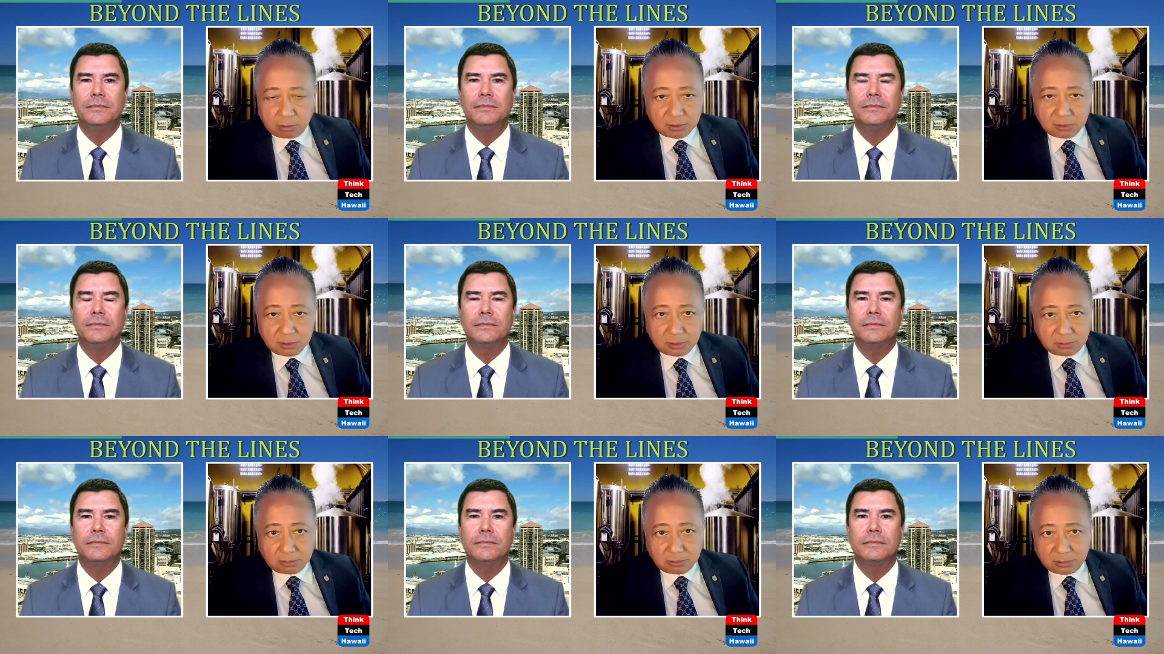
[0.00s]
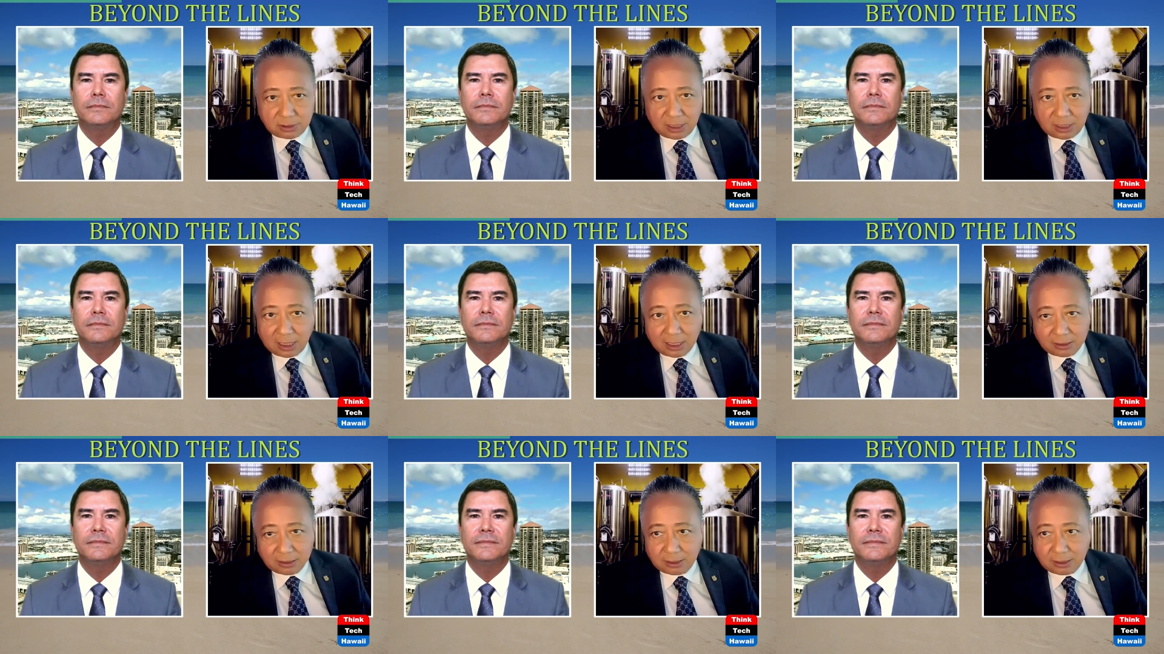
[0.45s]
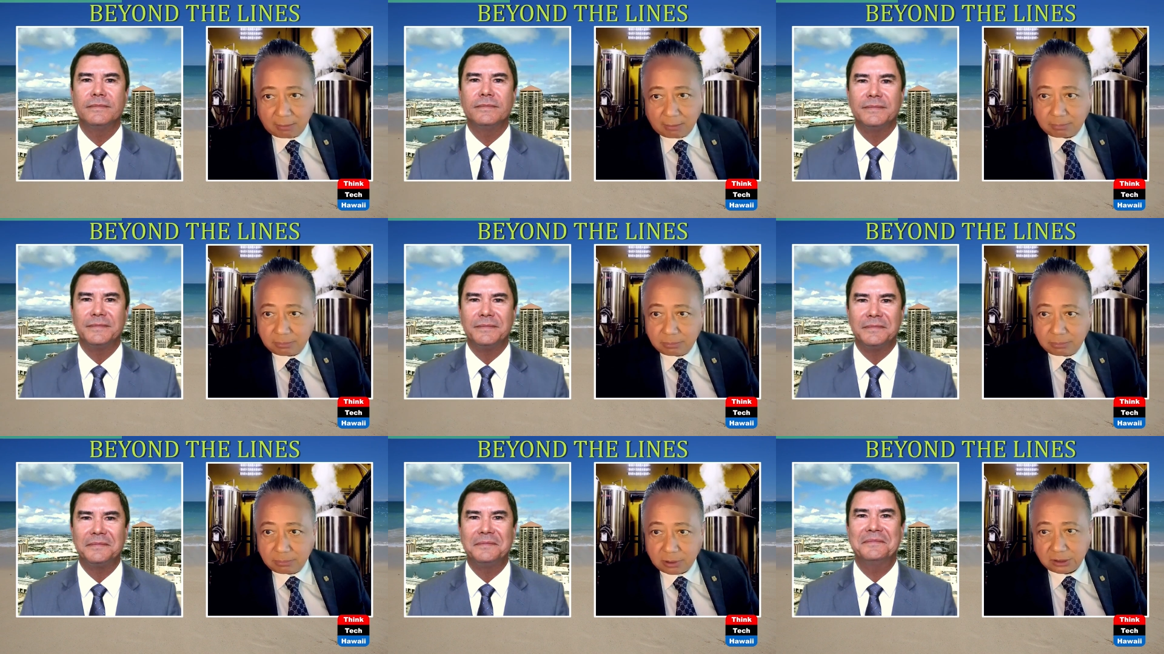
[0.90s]
Speaker 1: don't yell at them
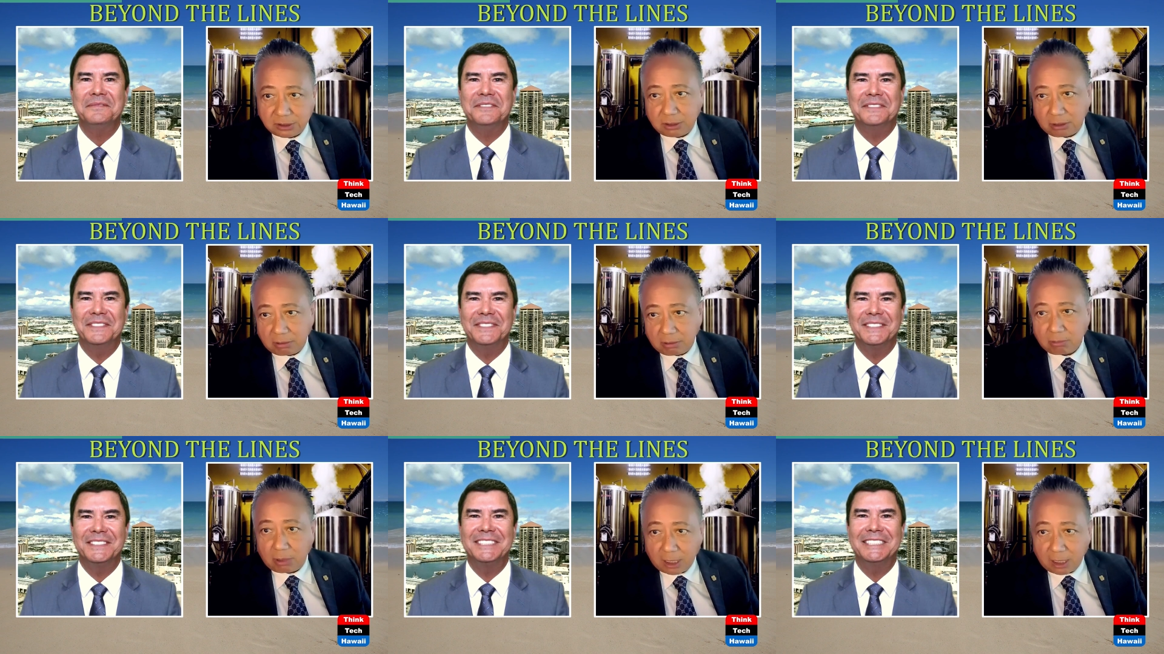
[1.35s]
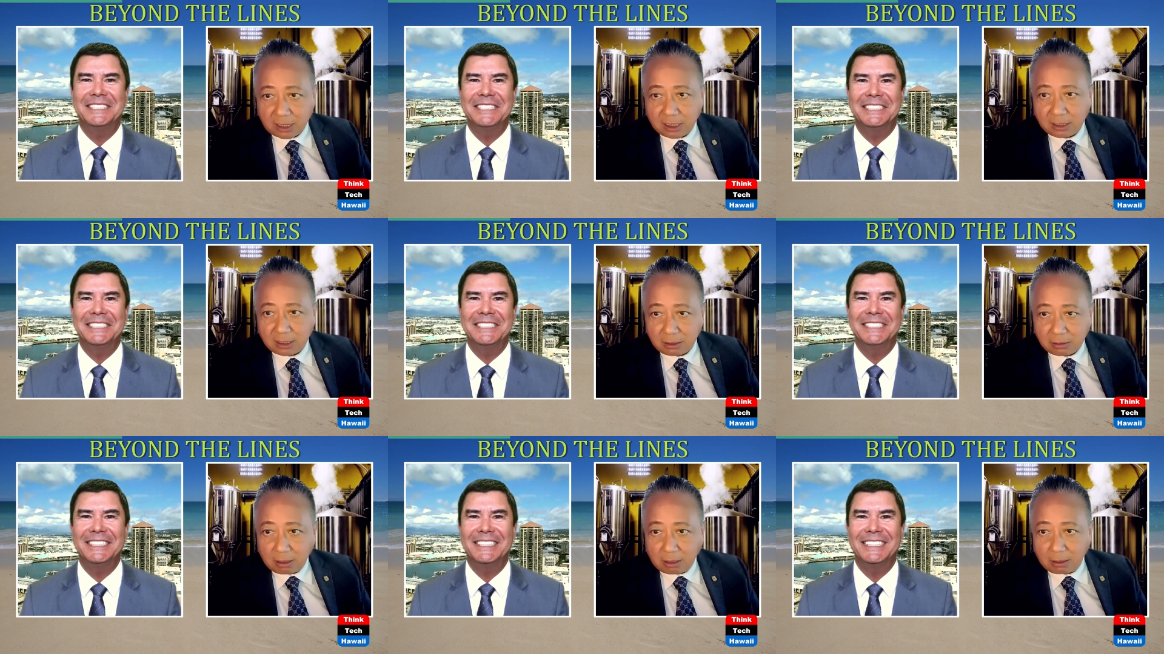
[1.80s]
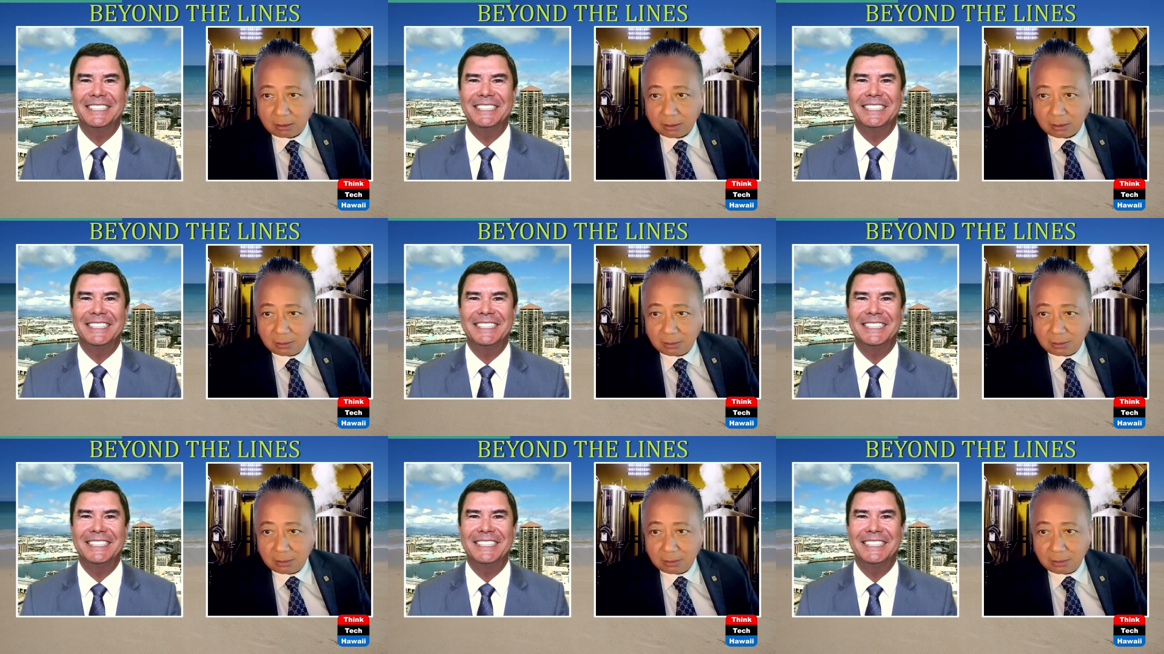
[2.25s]
because they're walking the dog.